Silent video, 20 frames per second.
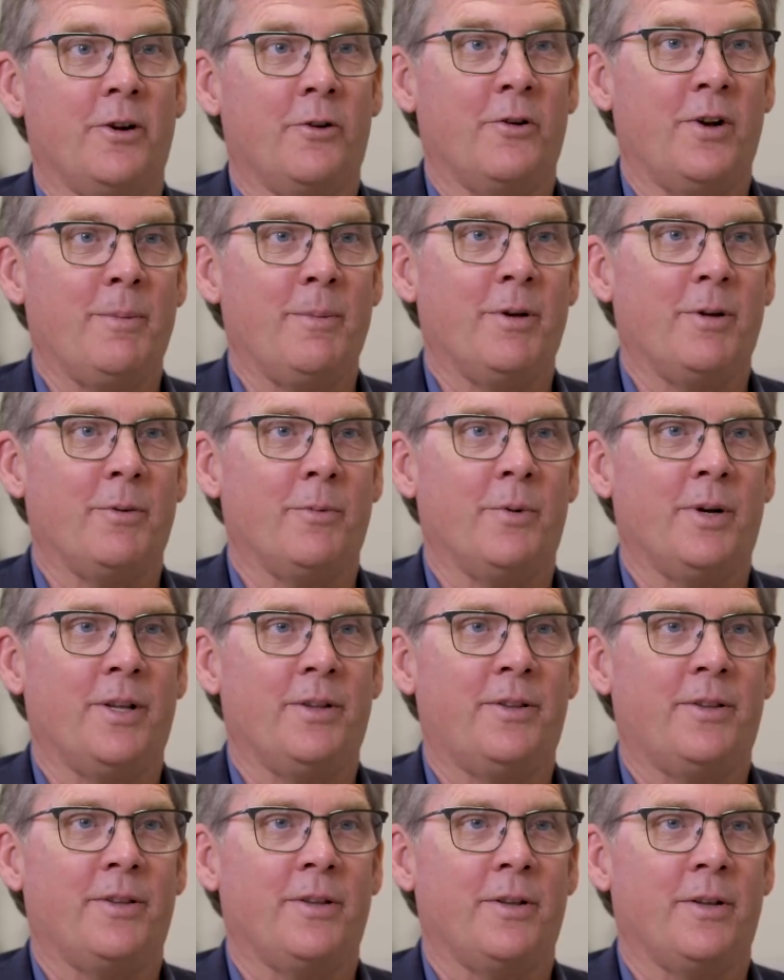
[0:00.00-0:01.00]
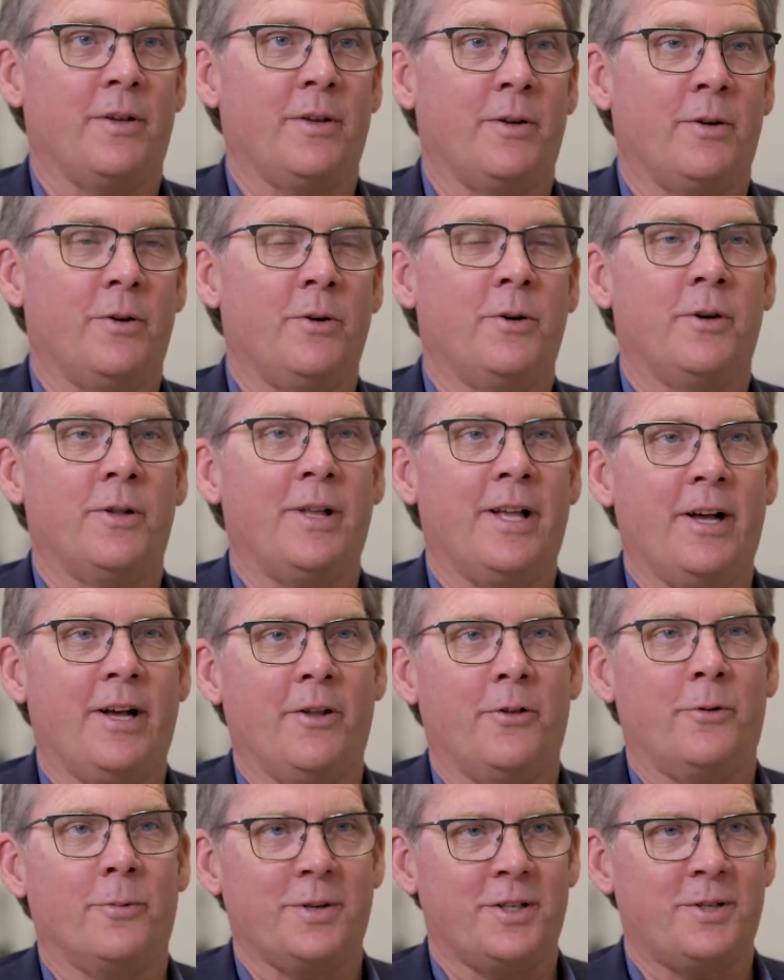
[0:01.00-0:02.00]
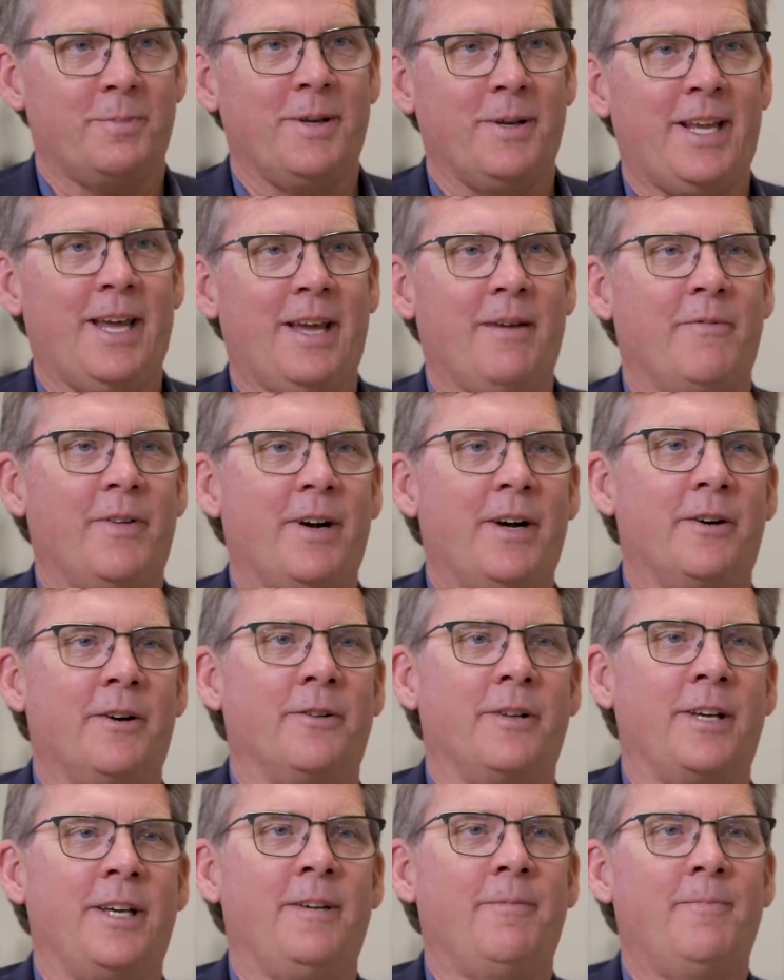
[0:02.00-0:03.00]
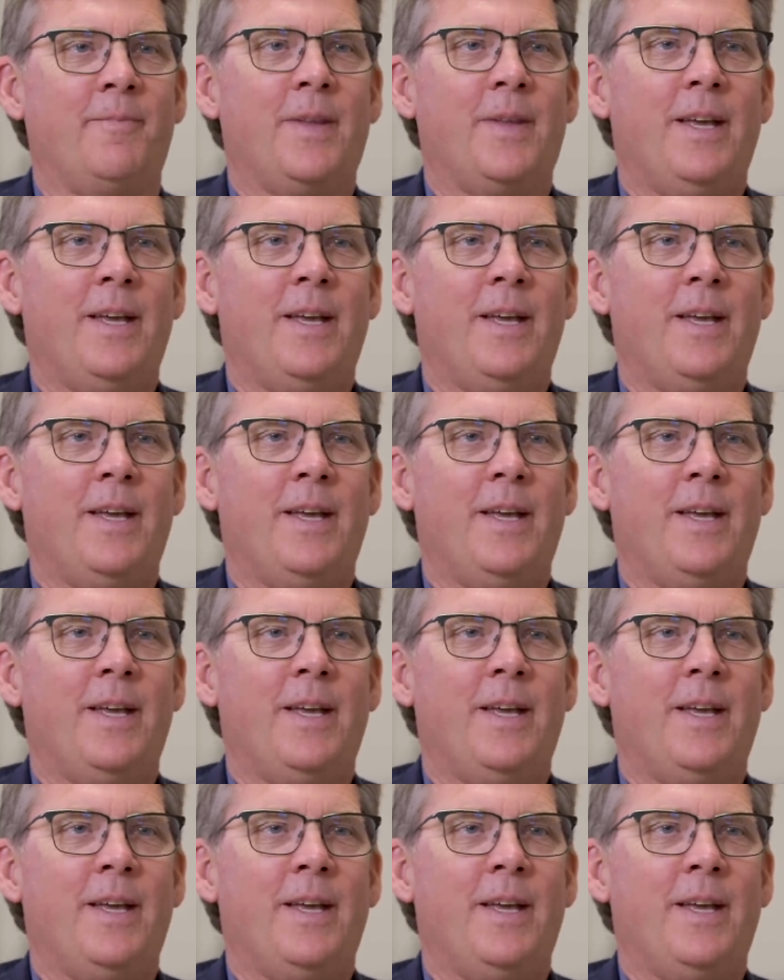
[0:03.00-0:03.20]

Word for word: agreement with Google Health, which became Verily,